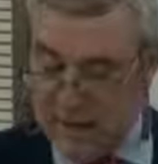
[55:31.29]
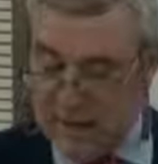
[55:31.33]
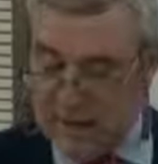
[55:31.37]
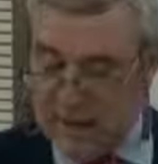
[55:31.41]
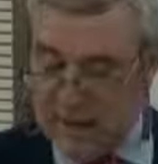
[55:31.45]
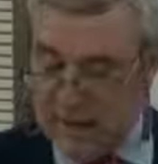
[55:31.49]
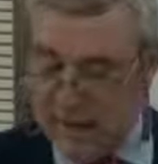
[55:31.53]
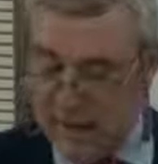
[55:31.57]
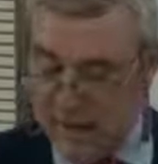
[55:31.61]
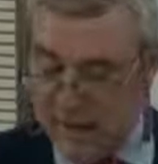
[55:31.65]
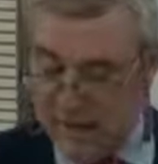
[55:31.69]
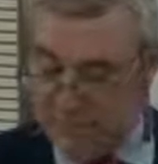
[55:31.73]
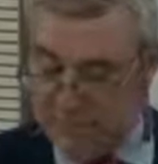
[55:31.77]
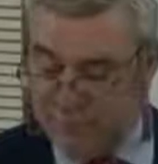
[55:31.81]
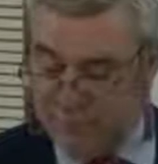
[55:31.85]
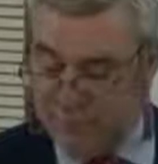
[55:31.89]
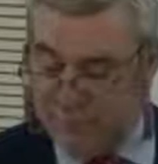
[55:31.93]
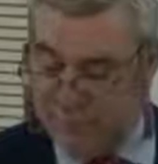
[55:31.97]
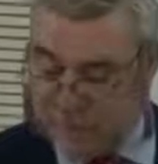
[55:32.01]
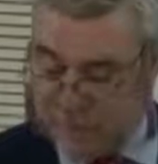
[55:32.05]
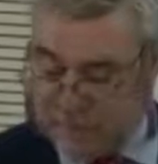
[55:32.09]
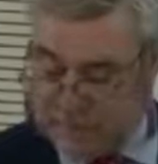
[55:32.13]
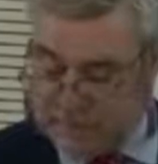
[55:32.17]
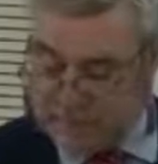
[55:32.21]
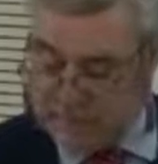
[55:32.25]
I have
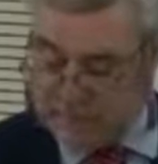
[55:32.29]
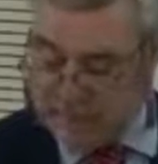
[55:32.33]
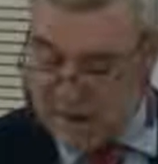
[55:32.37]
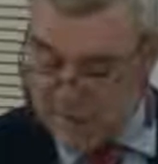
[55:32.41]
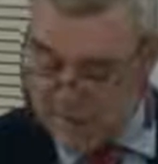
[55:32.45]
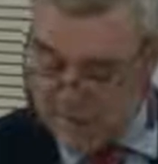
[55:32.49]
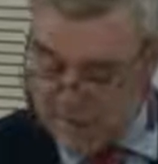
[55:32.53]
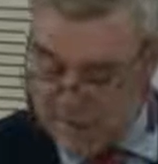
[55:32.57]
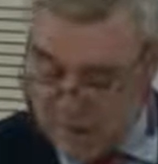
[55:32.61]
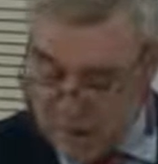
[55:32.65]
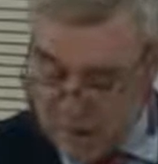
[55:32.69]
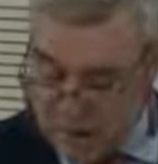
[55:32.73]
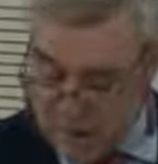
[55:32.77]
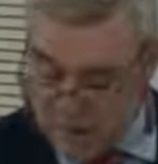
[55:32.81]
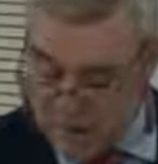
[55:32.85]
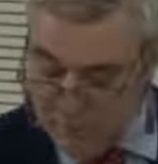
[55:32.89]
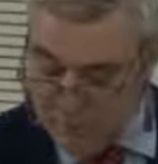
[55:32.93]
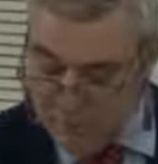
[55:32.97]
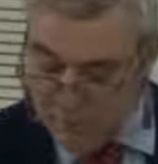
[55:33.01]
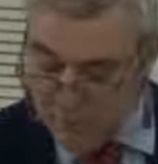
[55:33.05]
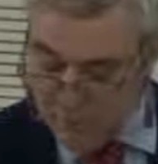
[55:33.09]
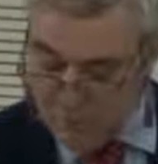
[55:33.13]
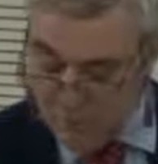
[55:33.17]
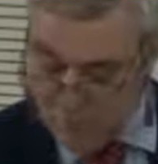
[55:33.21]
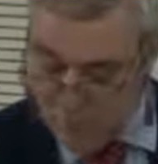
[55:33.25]
thanked everyone
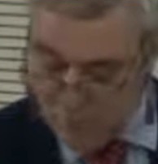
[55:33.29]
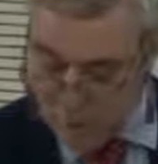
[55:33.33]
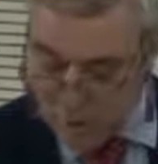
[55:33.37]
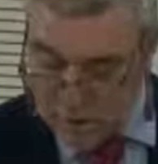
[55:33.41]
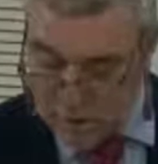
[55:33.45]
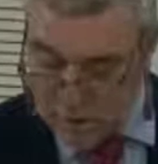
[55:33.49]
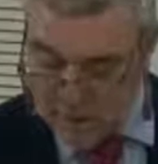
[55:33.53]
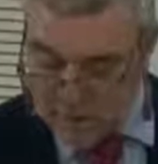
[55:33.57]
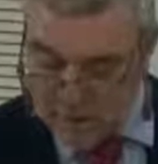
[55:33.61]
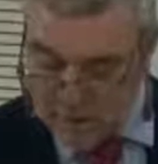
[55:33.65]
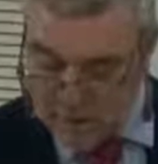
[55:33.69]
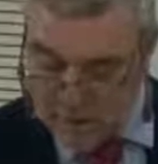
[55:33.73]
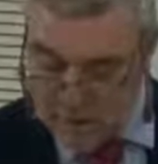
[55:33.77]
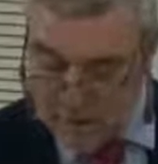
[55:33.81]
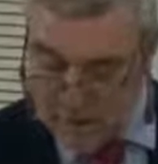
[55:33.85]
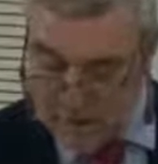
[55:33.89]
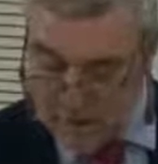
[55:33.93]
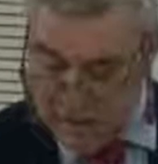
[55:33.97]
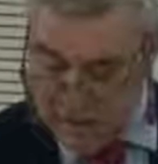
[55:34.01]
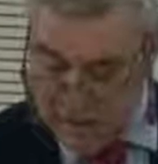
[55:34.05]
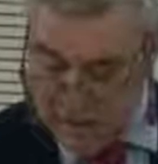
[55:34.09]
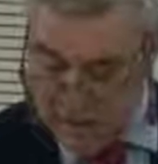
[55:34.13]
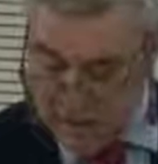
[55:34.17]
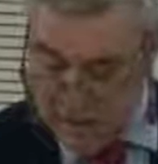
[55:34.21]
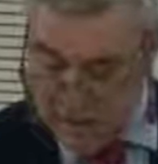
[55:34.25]
for the work they
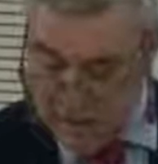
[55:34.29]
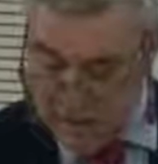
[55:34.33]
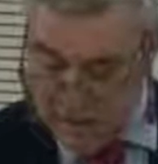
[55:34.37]
are